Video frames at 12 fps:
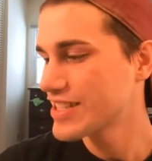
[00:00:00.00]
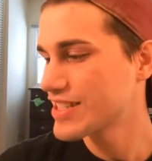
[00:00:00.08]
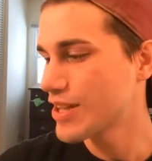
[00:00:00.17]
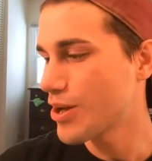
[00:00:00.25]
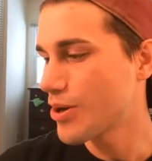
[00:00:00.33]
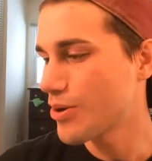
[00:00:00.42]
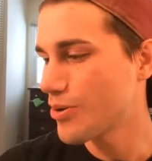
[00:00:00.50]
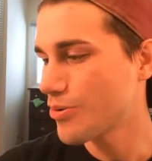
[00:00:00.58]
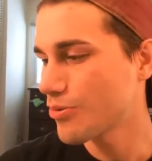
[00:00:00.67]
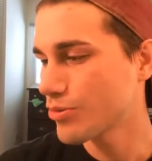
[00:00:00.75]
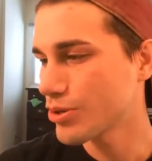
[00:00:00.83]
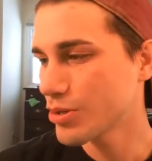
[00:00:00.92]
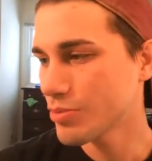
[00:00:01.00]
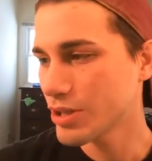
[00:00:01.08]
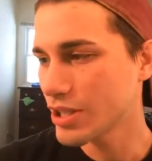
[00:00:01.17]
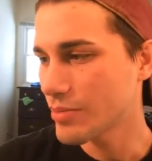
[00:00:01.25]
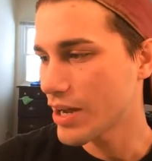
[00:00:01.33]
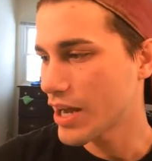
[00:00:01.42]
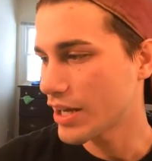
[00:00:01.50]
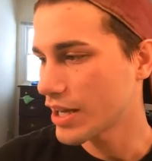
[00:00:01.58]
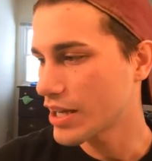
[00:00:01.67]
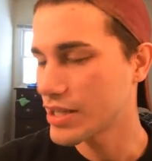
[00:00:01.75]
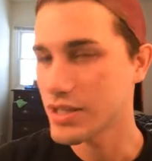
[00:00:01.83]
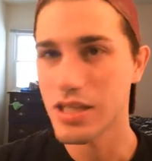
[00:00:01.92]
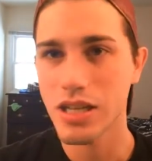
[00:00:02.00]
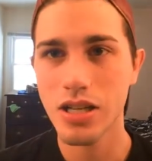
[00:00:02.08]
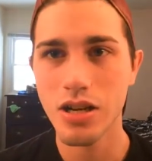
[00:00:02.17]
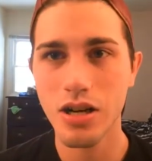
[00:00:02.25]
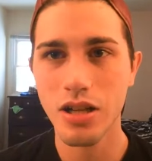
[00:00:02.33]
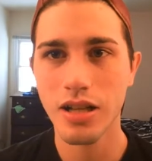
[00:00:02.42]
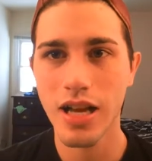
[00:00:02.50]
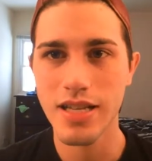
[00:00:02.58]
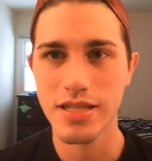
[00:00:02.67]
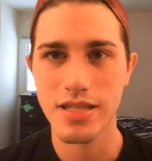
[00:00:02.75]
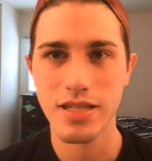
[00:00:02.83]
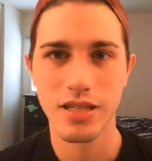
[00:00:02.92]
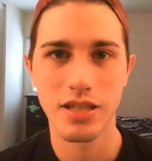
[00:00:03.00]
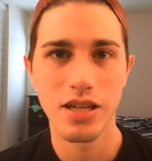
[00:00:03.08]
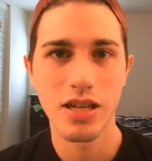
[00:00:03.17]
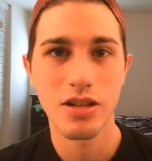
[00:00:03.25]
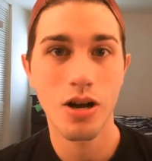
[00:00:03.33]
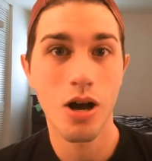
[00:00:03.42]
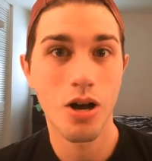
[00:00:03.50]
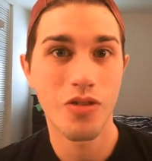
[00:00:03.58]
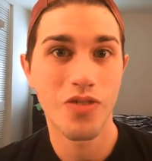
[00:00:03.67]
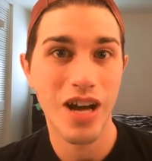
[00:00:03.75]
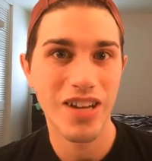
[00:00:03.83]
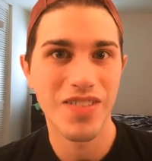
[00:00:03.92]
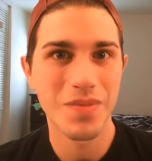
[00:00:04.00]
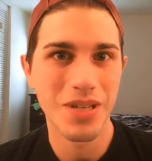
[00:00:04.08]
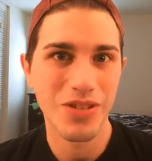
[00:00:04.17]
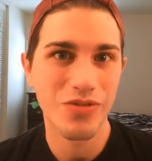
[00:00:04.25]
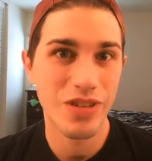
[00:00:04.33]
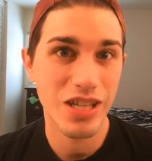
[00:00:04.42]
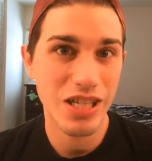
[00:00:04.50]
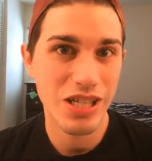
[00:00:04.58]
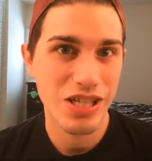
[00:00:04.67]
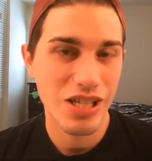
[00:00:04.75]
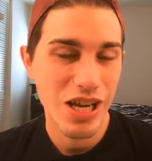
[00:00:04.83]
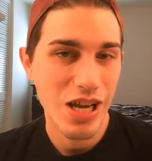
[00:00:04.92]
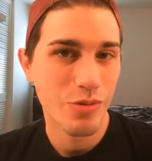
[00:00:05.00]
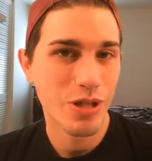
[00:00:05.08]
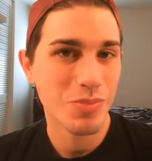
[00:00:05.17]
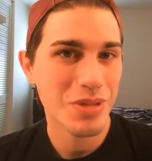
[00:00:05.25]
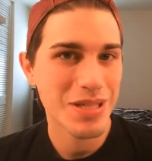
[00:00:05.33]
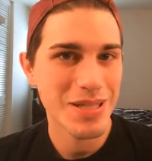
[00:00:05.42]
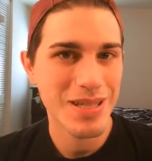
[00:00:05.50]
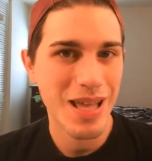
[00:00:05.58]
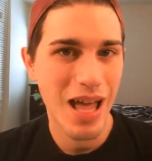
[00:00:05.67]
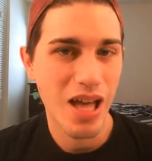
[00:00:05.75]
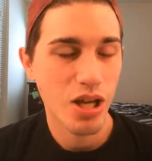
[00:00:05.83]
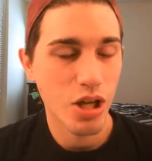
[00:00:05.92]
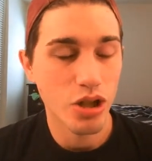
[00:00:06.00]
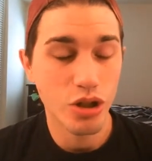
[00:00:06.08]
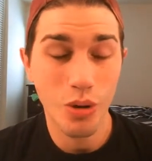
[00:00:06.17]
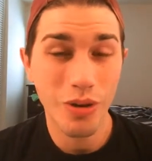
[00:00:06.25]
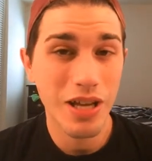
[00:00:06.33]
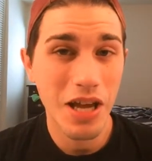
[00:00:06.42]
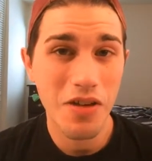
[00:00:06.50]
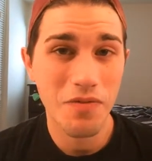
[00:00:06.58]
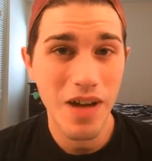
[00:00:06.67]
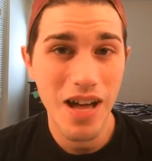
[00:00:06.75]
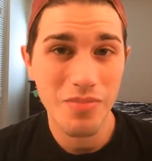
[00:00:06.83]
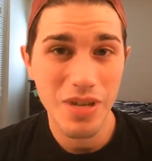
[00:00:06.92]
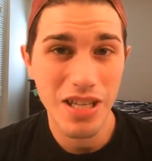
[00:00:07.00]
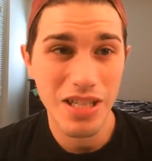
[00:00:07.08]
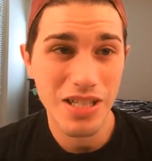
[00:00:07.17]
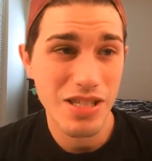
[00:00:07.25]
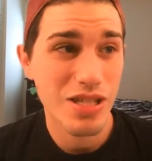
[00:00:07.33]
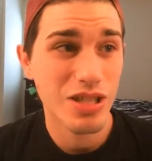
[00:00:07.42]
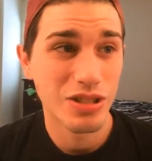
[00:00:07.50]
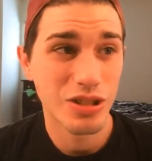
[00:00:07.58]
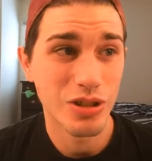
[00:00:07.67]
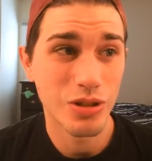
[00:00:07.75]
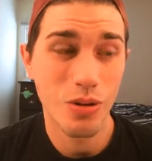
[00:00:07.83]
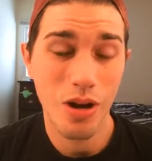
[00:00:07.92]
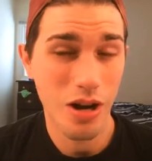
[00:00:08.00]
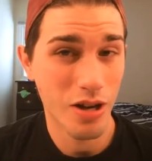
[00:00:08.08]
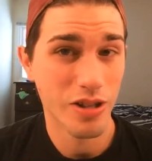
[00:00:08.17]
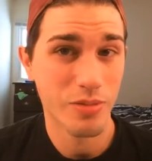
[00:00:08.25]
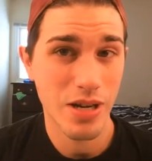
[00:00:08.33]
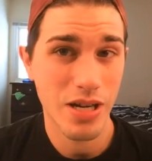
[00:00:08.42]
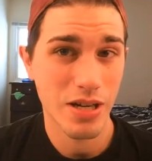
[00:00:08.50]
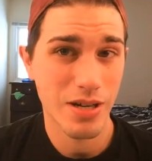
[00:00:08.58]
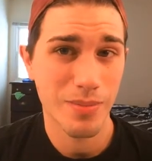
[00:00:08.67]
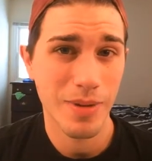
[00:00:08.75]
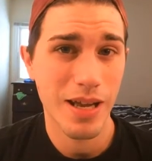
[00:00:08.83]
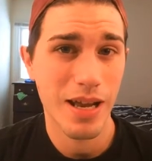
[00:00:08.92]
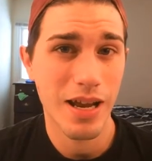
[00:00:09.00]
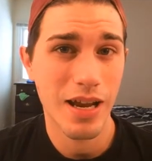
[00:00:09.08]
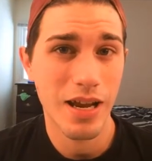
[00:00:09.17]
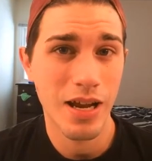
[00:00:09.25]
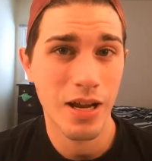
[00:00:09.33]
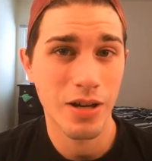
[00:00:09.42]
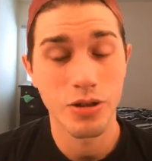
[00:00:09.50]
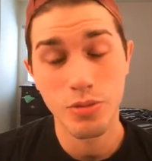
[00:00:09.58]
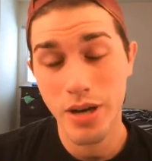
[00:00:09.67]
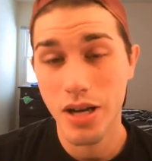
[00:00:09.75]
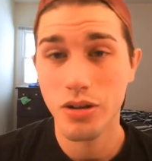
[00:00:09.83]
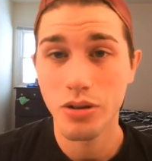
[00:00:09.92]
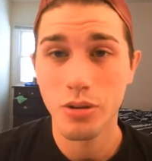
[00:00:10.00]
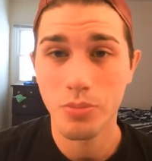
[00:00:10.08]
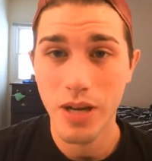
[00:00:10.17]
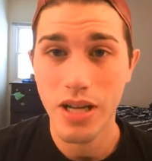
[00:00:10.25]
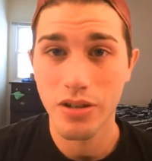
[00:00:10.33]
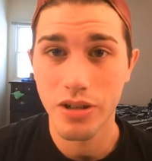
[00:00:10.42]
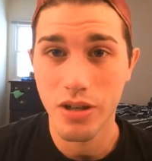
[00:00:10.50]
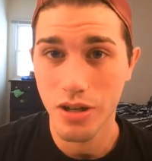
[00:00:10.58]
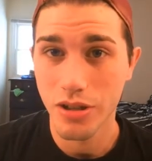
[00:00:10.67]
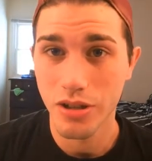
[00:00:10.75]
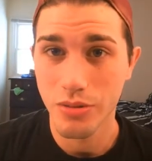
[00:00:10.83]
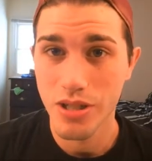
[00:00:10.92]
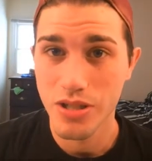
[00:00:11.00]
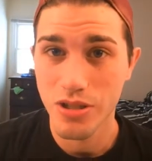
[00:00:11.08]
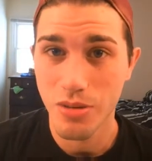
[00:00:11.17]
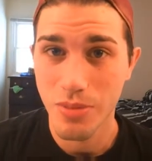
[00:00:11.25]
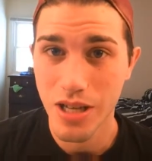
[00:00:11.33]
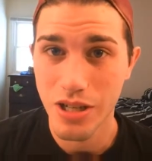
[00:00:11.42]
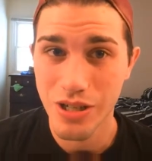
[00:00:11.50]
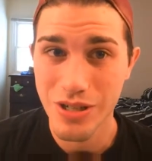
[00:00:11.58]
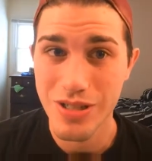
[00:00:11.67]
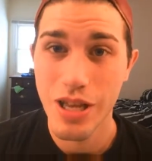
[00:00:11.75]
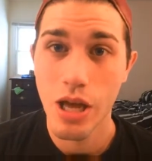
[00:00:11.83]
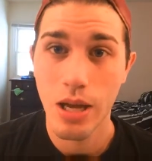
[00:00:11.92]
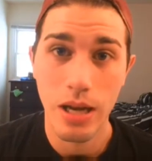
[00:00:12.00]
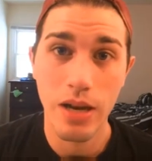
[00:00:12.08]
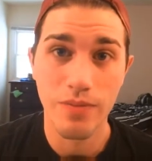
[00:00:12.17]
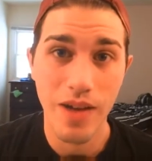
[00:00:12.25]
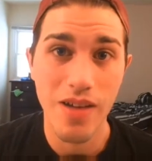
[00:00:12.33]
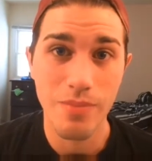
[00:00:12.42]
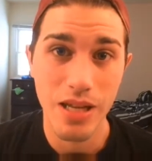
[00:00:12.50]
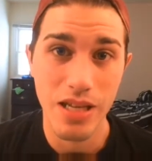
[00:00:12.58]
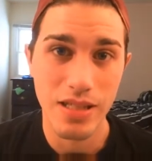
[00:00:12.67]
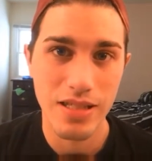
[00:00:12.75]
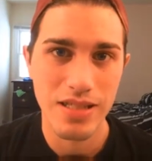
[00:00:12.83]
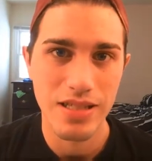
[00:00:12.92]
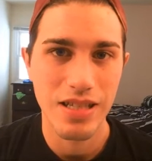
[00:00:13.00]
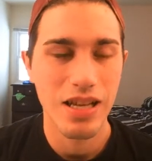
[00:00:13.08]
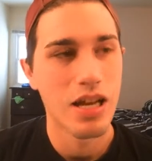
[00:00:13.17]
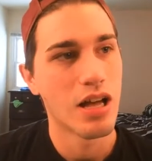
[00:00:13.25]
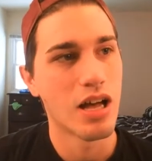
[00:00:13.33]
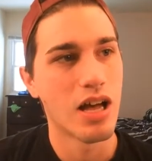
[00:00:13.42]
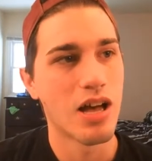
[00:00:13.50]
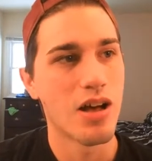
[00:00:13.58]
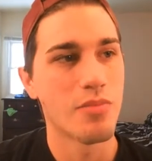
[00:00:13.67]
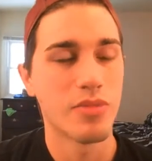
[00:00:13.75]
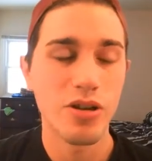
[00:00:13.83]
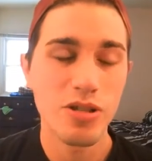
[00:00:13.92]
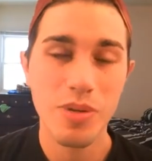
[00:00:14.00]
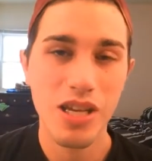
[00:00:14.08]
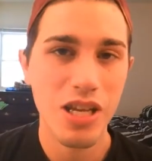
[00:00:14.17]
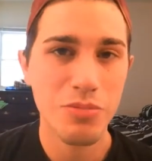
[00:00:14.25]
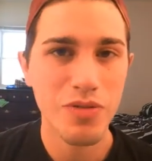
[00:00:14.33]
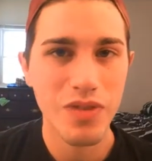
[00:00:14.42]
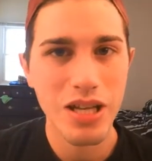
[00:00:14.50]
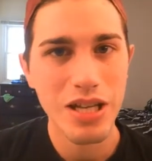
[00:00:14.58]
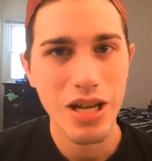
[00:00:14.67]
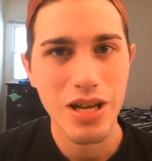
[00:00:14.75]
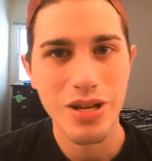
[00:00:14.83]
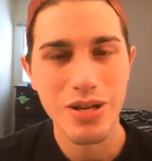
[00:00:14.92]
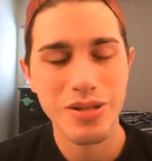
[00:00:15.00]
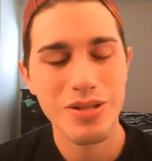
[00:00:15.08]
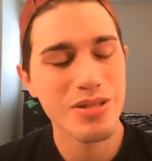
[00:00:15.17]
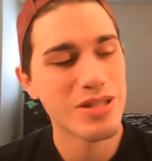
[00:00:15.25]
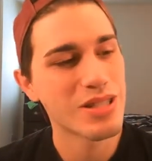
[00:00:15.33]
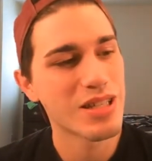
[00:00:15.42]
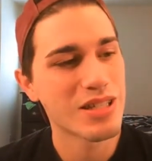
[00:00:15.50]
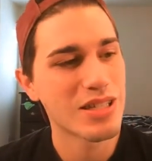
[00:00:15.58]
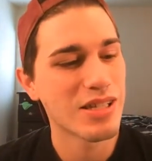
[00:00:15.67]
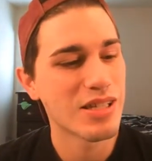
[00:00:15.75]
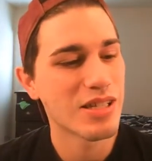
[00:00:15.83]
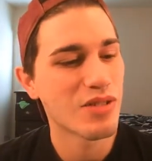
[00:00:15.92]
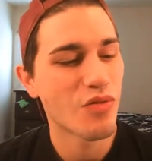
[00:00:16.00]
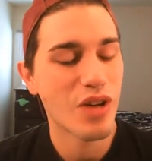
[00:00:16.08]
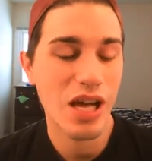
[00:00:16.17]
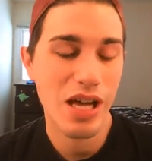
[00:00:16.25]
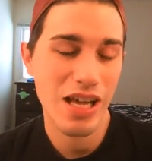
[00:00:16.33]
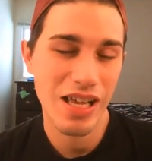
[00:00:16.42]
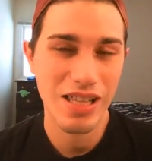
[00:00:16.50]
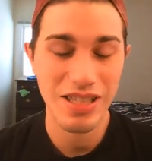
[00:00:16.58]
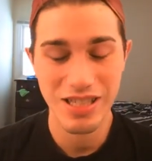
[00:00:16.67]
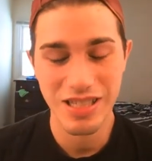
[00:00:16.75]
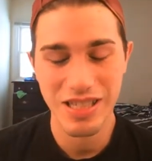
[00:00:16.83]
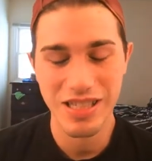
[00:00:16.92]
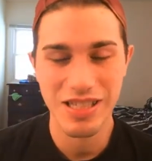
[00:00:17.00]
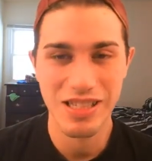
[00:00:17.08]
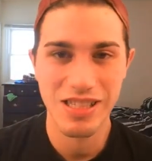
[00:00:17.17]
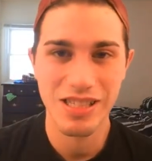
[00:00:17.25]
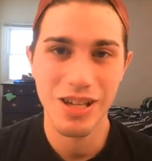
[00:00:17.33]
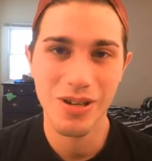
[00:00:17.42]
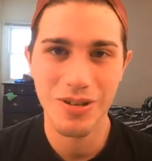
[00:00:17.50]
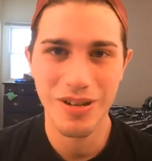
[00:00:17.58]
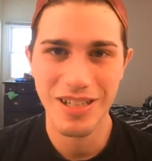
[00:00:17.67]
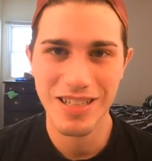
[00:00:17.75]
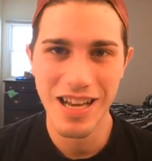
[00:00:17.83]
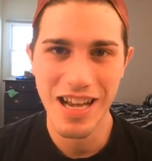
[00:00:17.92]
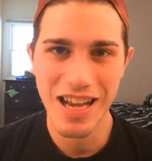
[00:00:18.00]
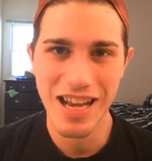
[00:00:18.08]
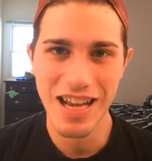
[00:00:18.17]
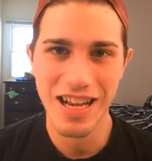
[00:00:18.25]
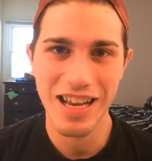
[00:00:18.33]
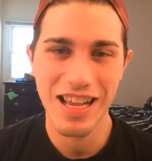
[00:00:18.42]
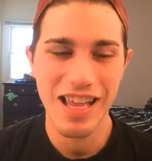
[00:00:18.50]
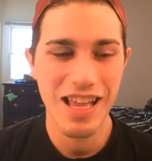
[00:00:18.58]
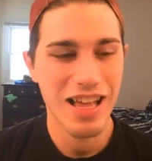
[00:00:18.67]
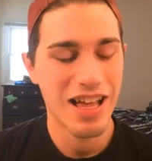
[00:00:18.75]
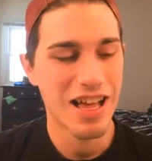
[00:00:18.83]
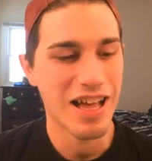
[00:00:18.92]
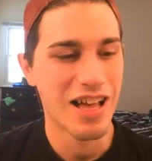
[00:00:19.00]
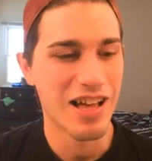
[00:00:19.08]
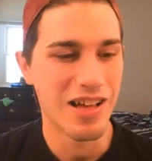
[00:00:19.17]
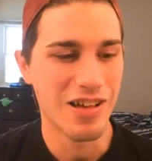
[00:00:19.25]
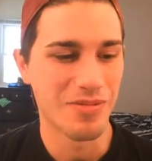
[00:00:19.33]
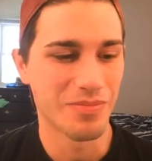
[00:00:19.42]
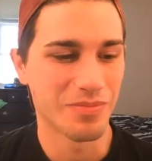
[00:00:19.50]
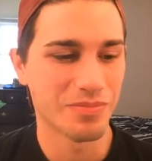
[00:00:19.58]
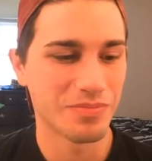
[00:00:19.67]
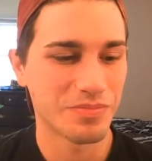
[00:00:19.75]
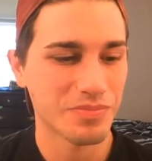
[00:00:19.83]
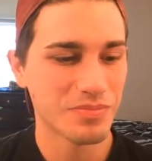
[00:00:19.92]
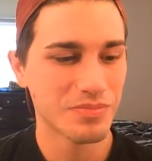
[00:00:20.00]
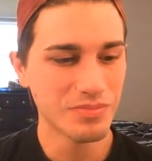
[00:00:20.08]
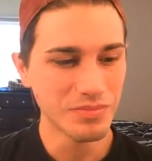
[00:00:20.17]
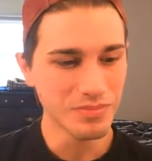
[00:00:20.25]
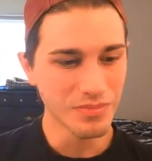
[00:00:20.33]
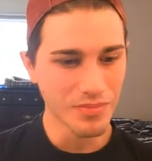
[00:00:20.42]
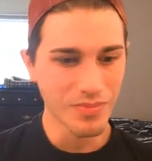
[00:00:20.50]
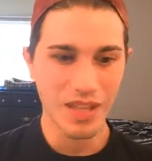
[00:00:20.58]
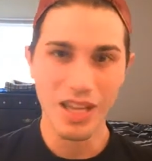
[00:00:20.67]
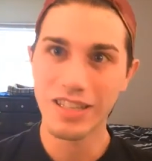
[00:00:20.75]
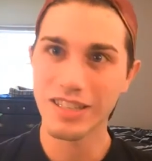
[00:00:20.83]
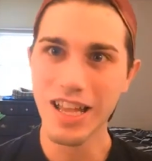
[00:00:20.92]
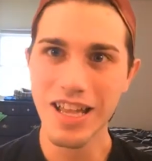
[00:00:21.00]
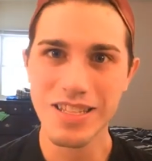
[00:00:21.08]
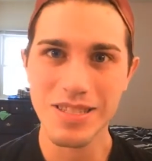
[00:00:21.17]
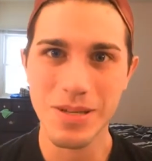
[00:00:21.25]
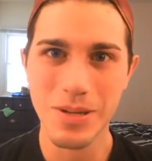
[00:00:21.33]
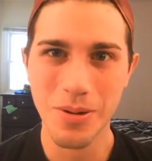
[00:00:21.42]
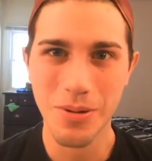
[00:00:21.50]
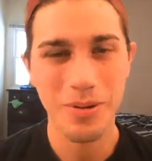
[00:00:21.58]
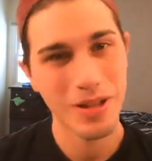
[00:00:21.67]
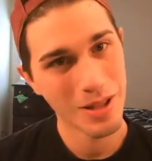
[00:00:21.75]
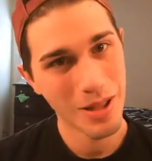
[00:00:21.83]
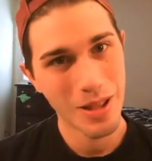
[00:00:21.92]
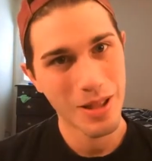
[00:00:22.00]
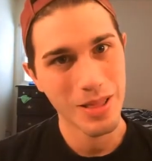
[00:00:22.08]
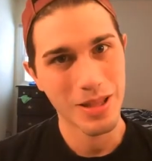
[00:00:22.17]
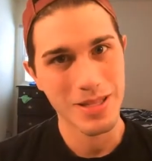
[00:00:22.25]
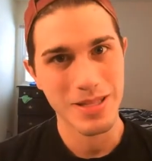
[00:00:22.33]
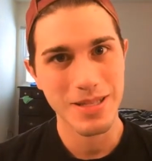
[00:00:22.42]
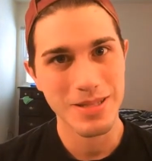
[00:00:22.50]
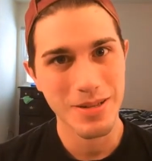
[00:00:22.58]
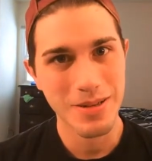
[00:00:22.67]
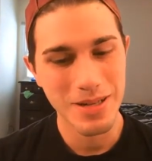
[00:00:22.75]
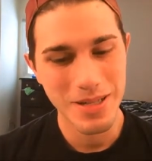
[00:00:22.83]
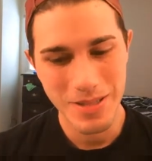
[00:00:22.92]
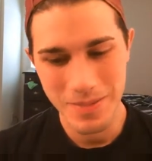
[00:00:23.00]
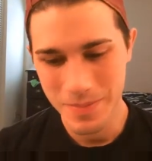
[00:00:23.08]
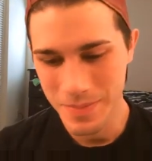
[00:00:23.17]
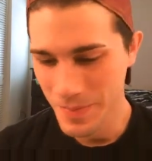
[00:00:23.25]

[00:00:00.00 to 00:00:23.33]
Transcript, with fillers: So, we're bringing back a TDR classic called 5 Minute Fish which means that you only have five minutes to do all your makeup, and you better look better than all the rest of your competitors in five minutes. Um, no speeding up your videos. This is fun. This is so entertaining. Um, and yeah, so let's get started.